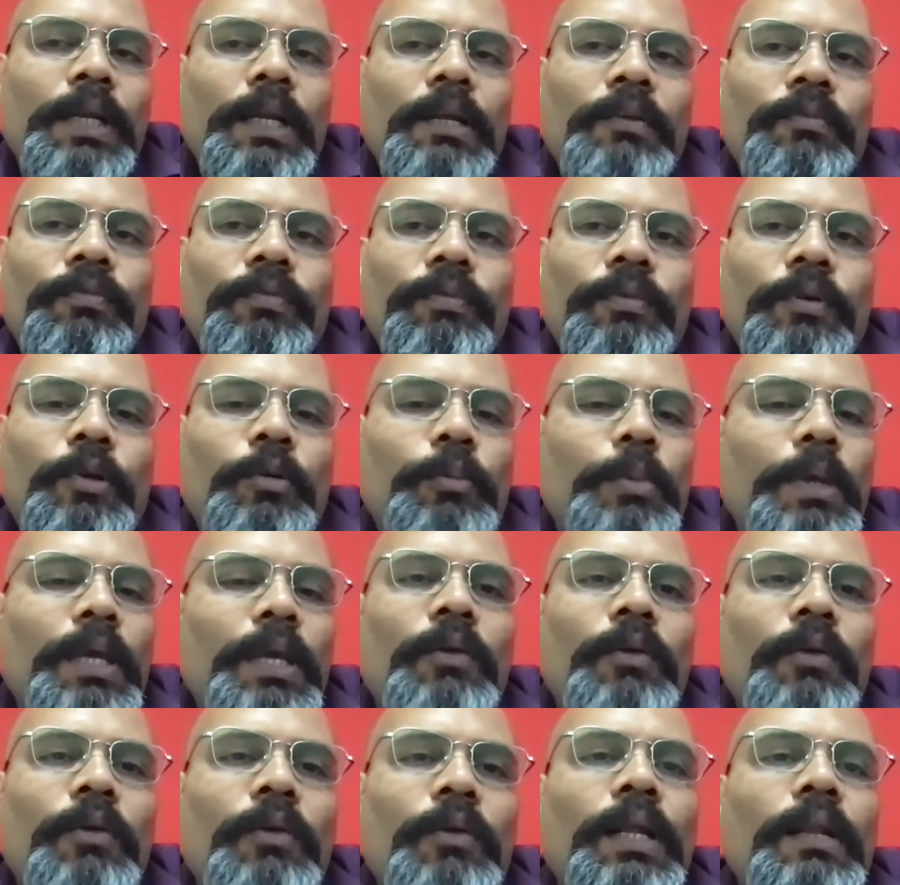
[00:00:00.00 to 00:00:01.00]
belief. To
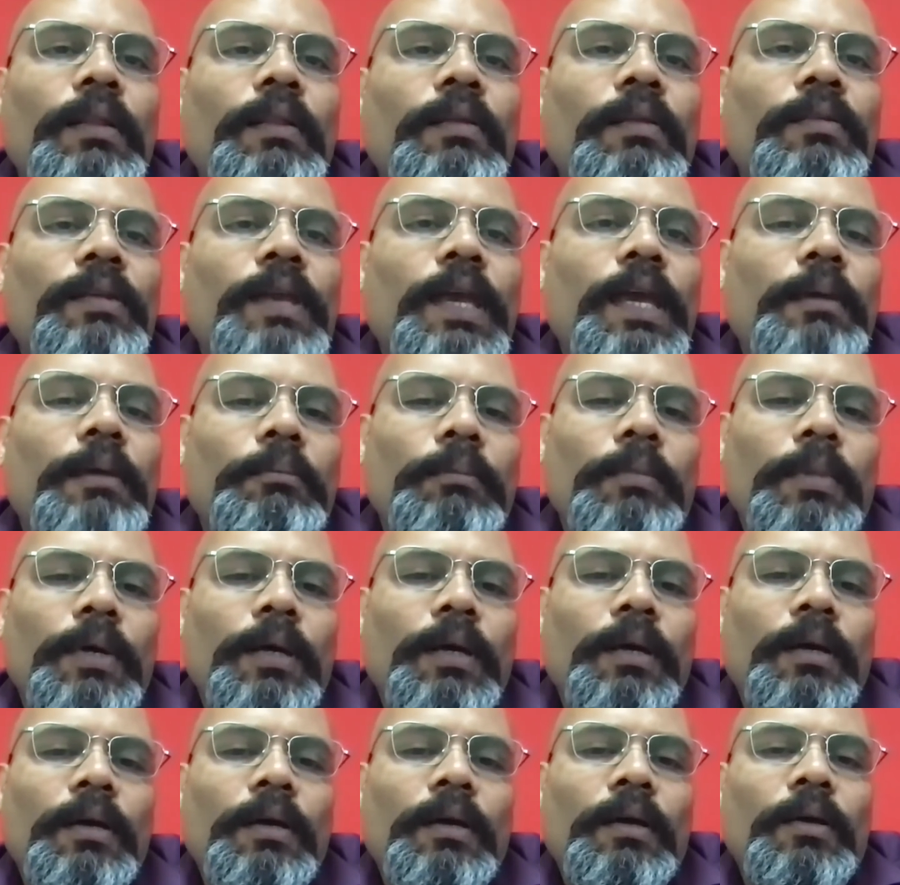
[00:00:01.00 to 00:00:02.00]
be a winner in this game,
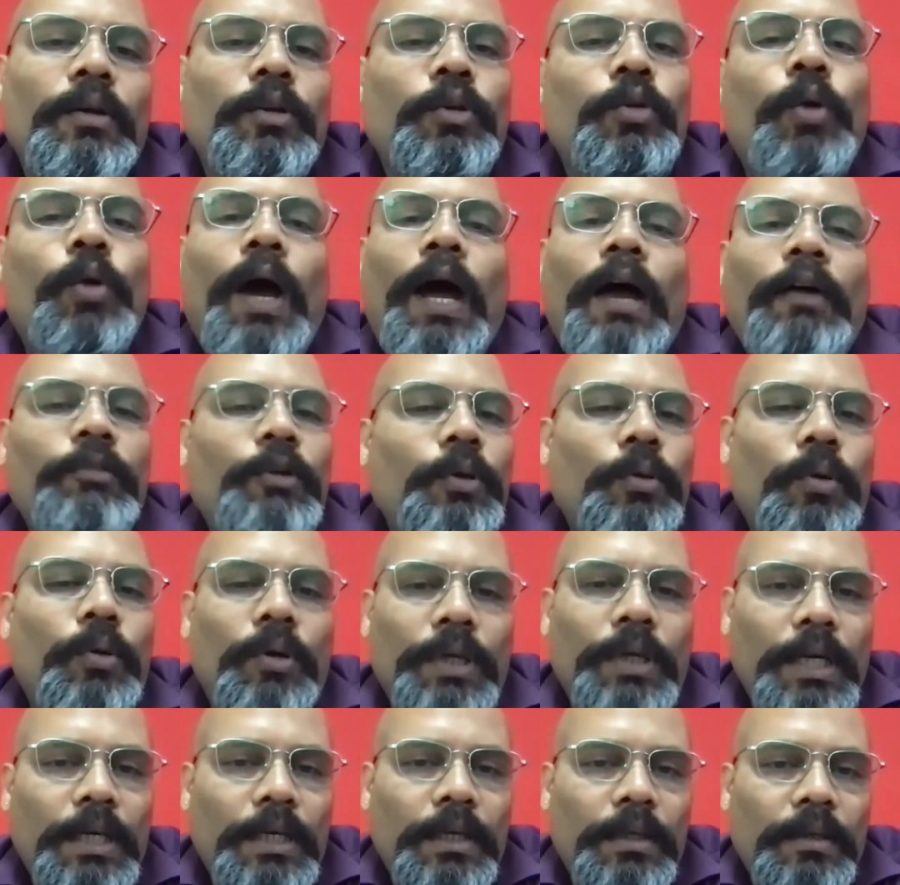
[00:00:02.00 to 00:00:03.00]
you have to
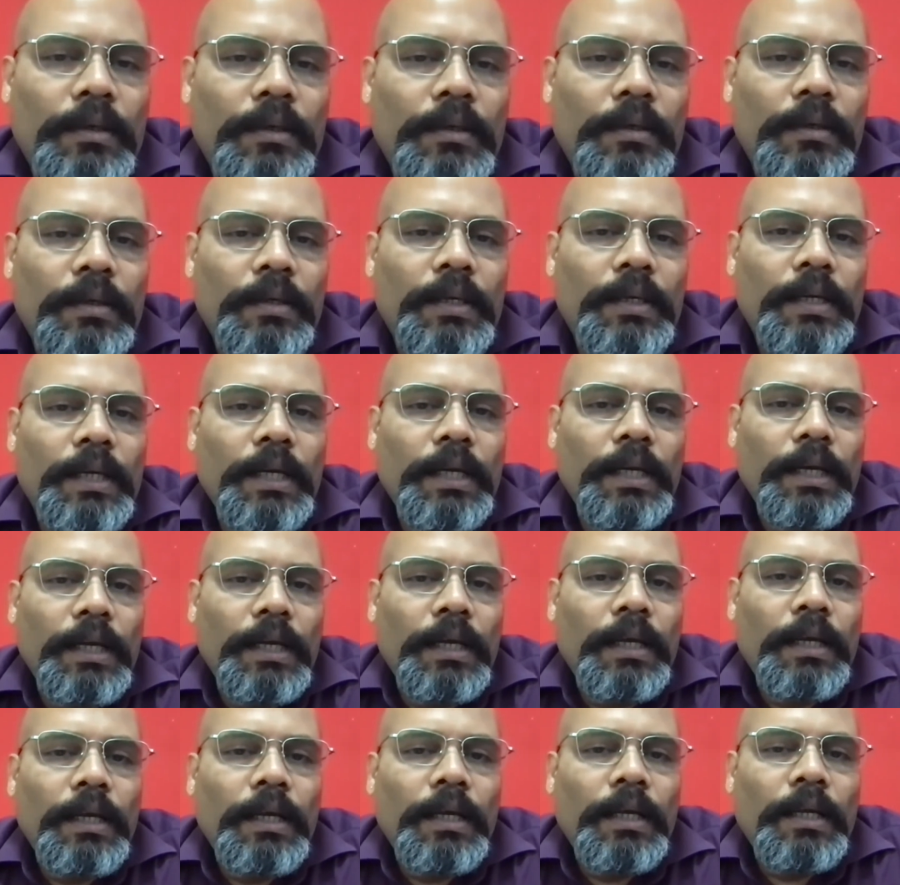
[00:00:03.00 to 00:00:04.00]
own it, right?
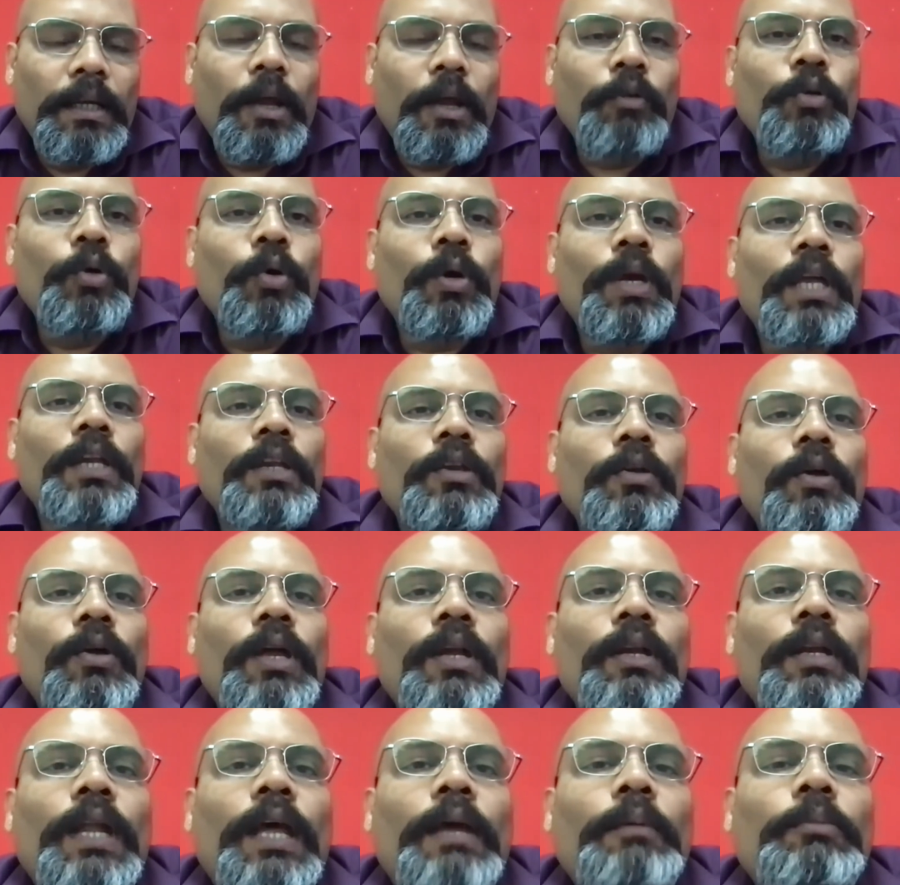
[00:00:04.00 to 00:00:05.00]
Okay. Now you
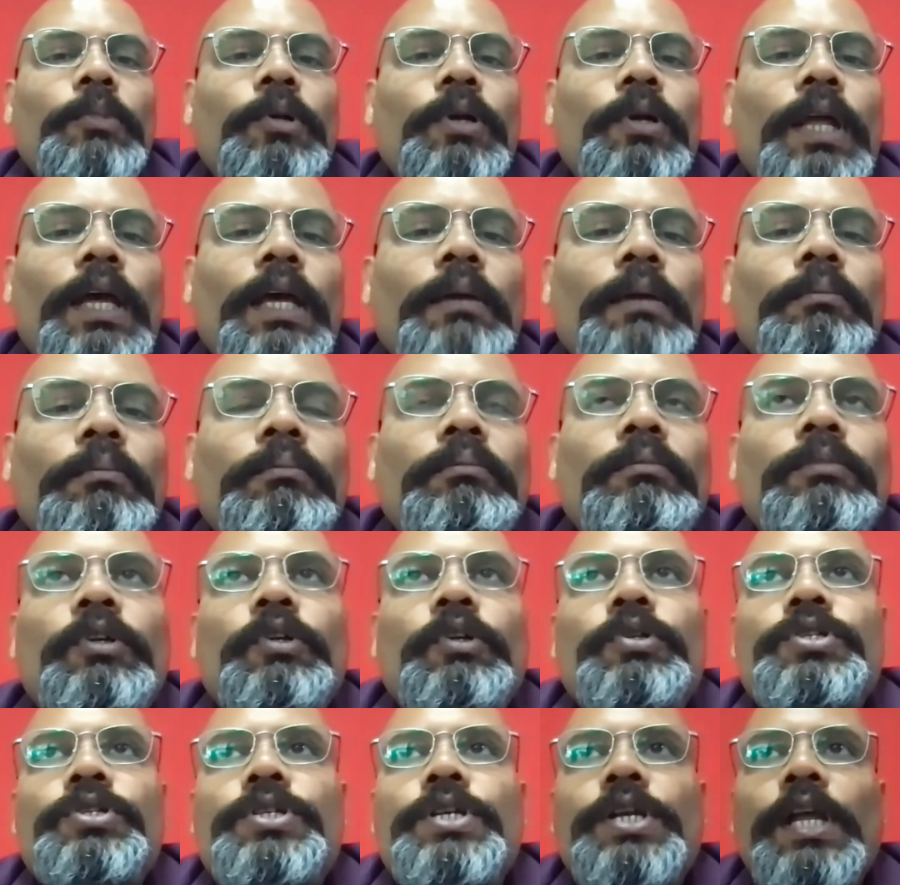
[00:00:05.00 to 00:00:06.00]
can time to time
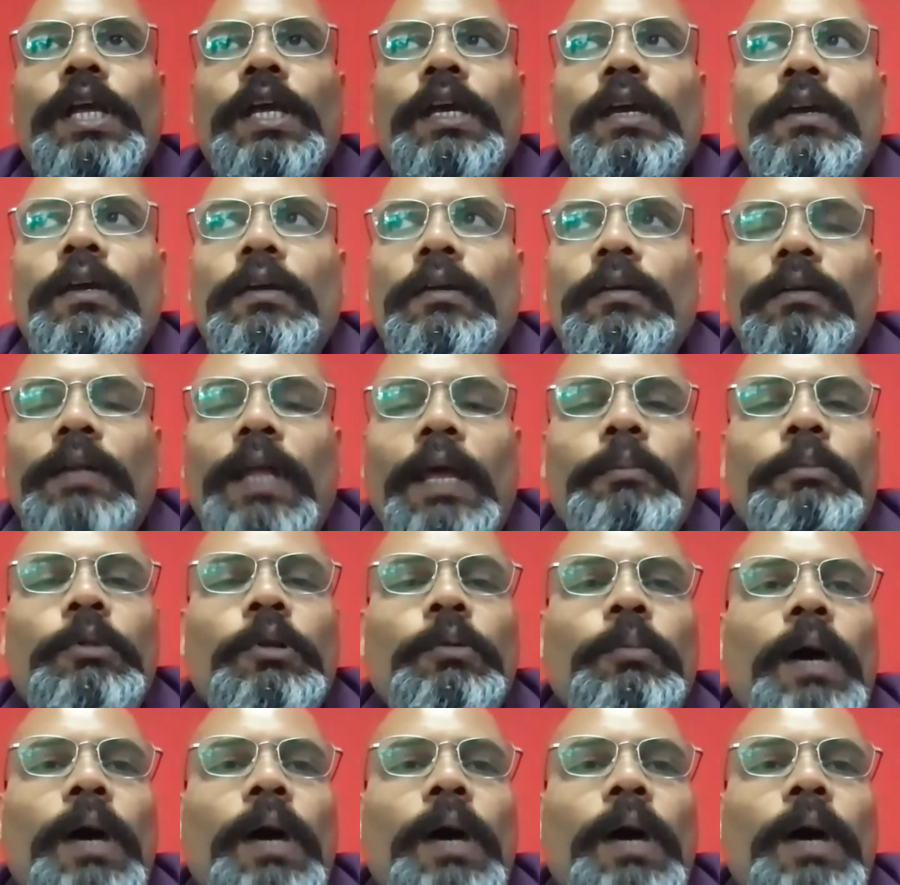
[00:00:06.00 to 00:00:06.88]
to shrink, time to